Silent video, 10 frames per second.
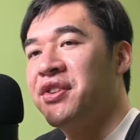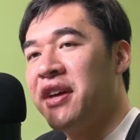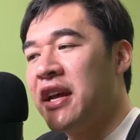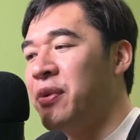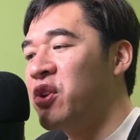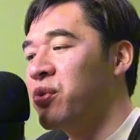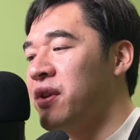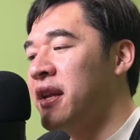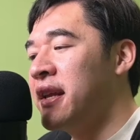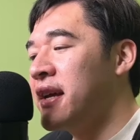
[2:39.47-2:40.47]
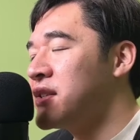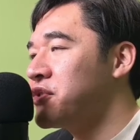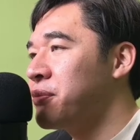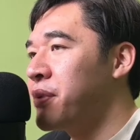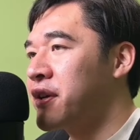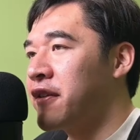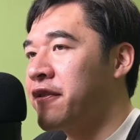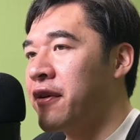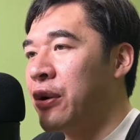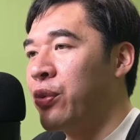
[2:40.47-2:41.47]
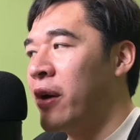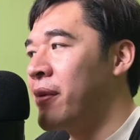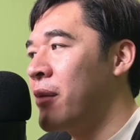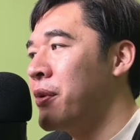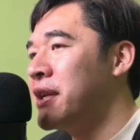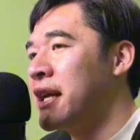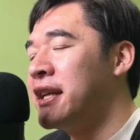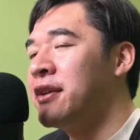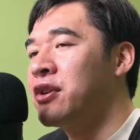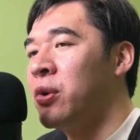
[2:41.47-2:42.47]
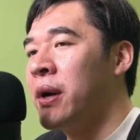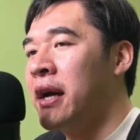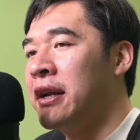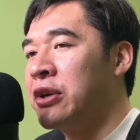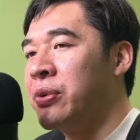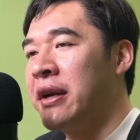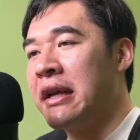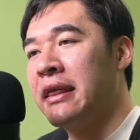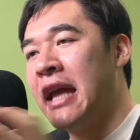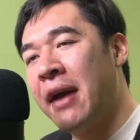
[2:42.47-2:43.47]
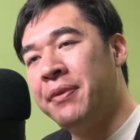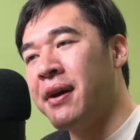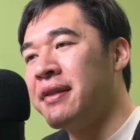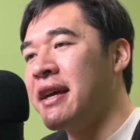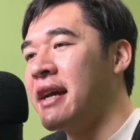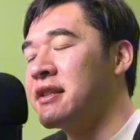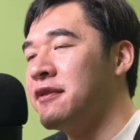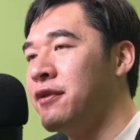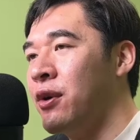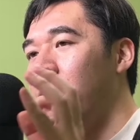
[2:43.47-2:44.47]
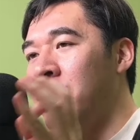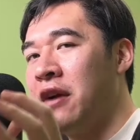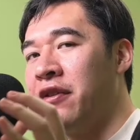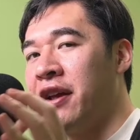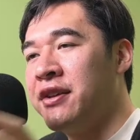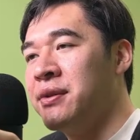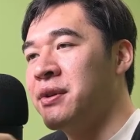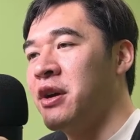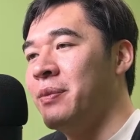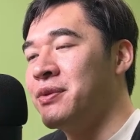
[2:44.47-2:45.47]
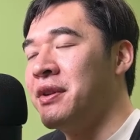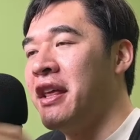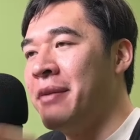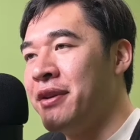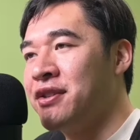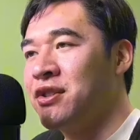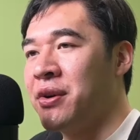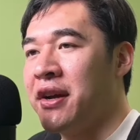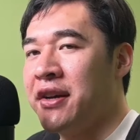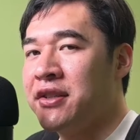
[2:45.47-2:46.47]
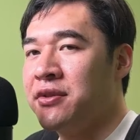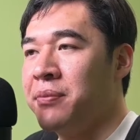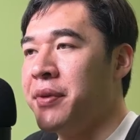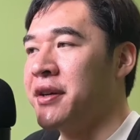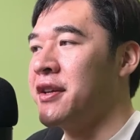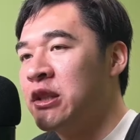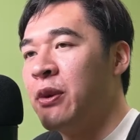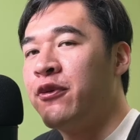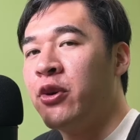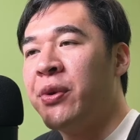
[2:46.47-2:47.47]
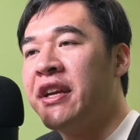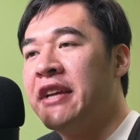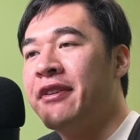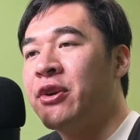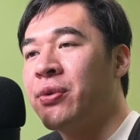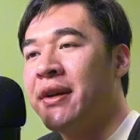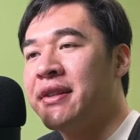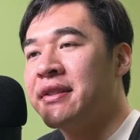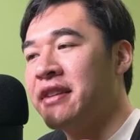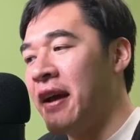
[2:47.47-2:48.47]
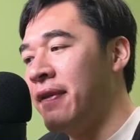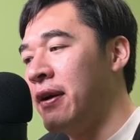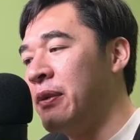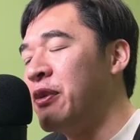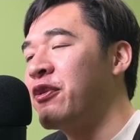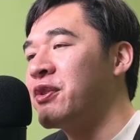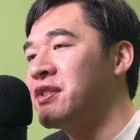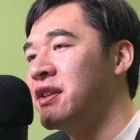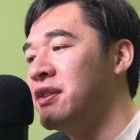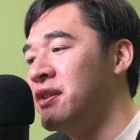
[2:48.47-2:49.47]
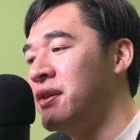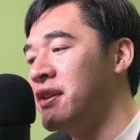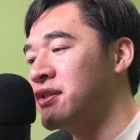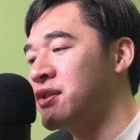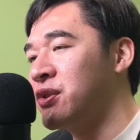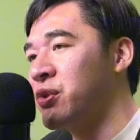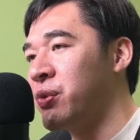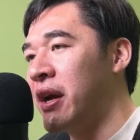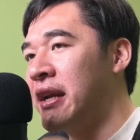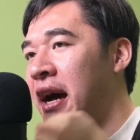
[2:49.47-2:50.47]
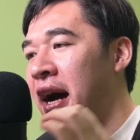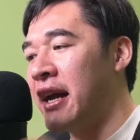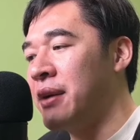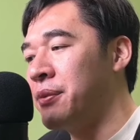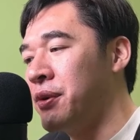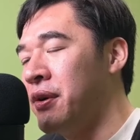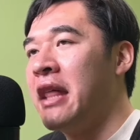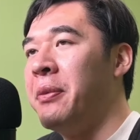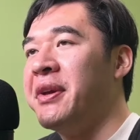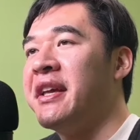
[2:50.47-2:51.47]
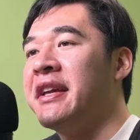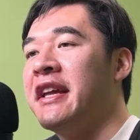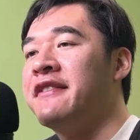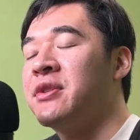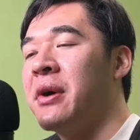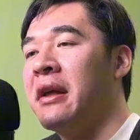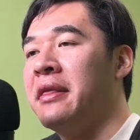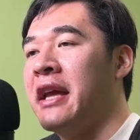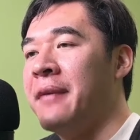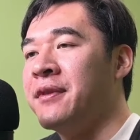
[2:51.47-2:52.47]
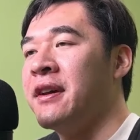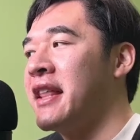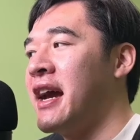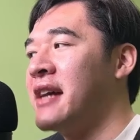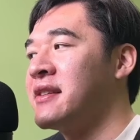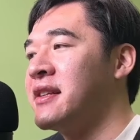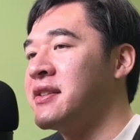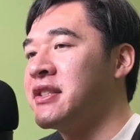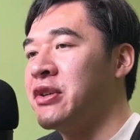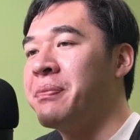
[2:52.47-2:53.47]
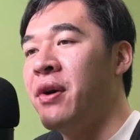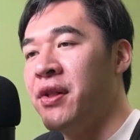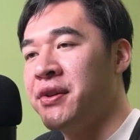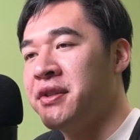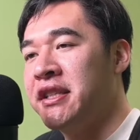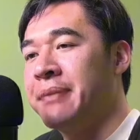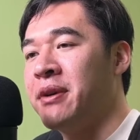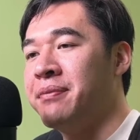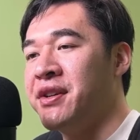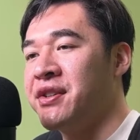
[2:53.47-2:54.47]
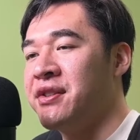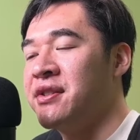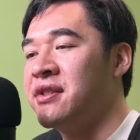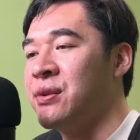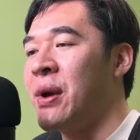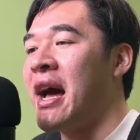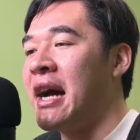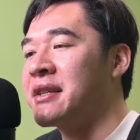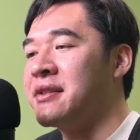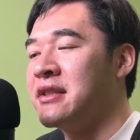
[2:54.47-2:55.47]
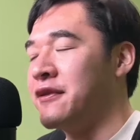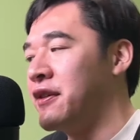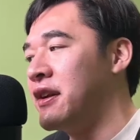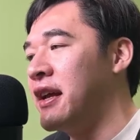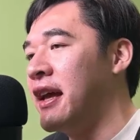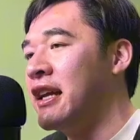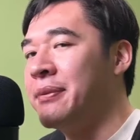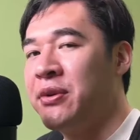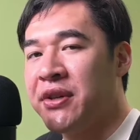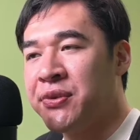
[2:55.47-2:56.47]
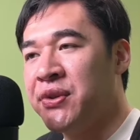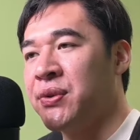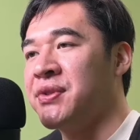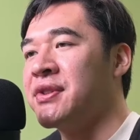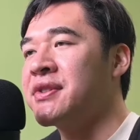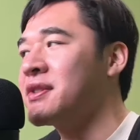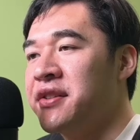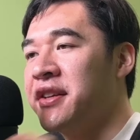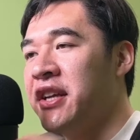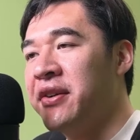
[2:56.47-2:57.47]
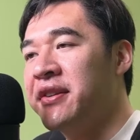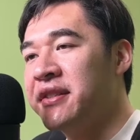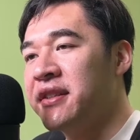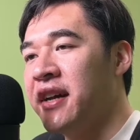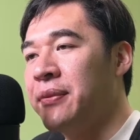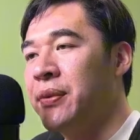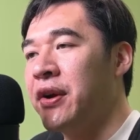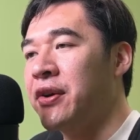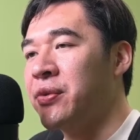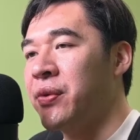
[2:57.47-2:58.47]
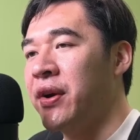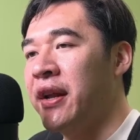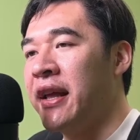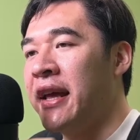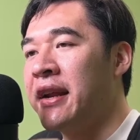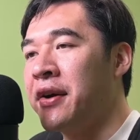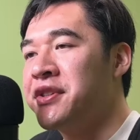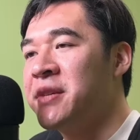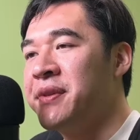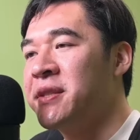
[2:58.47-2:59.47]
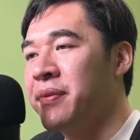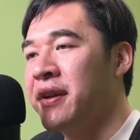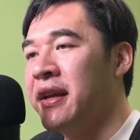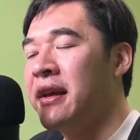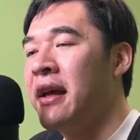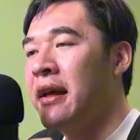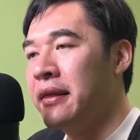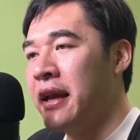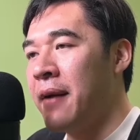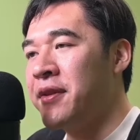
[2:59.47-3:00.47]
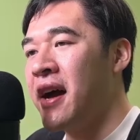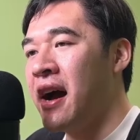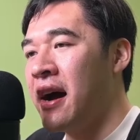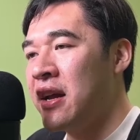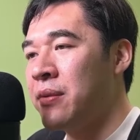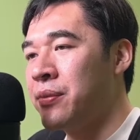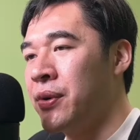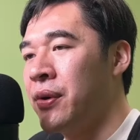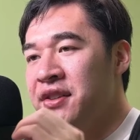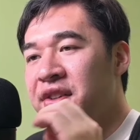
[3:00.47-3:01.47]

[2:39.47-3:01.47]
now that we created the S3 bucket for our web app, we now need to go ahead and create the Lambda that gets invoked whenever a user uploads an image to our S3 bucket. So before we can even create this Lambda, what we first need to do is to create an IAM role that we can give to our Lambda that has the necessary policies and permissions to access different AWS resources. So here in this line, we are creating an RGB splitting Lambda IAM role. So